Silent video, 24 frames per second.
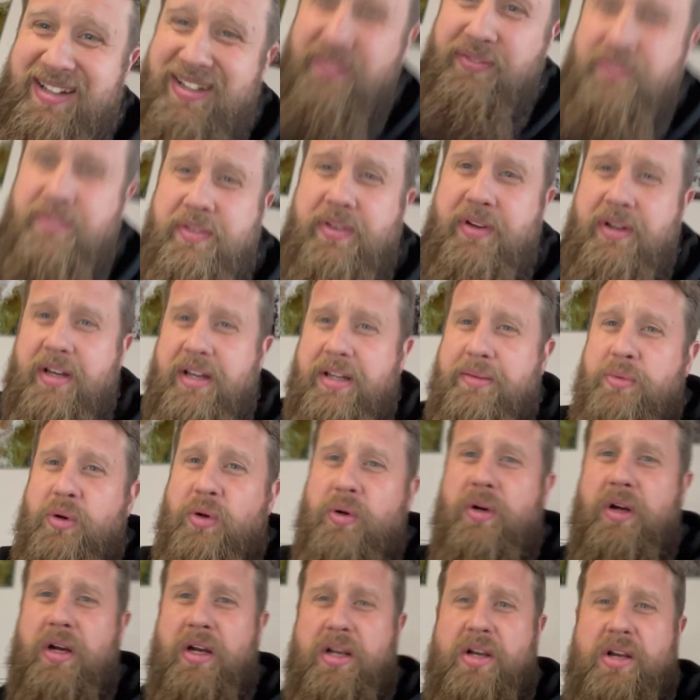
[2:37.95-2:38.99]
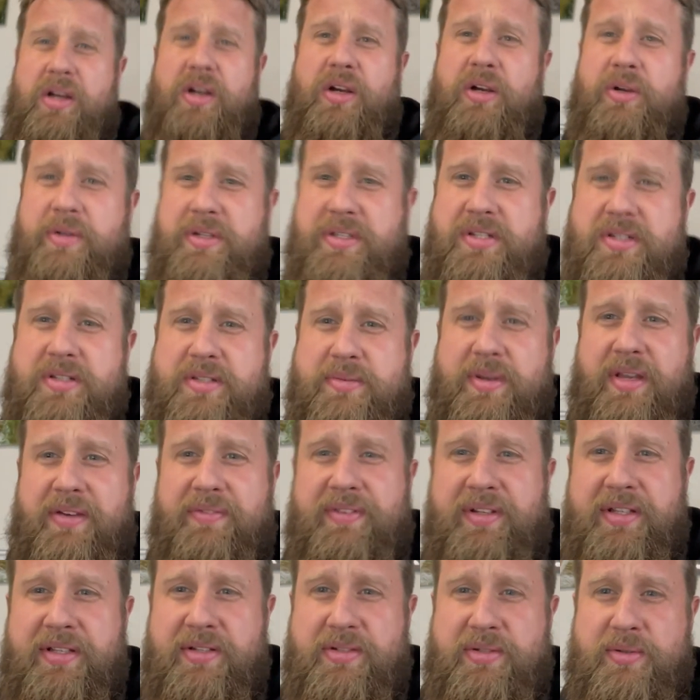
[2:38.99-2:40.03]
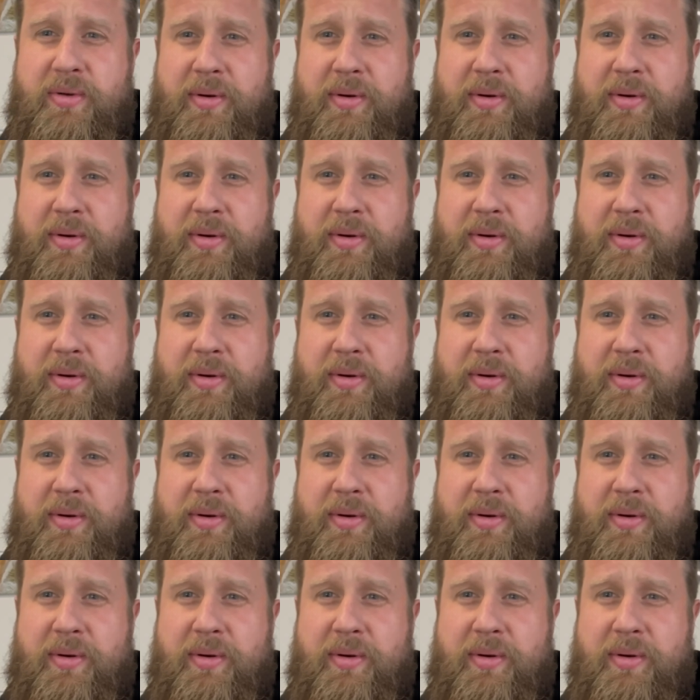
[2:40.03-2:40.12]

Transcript: If you've got any more questions about videos you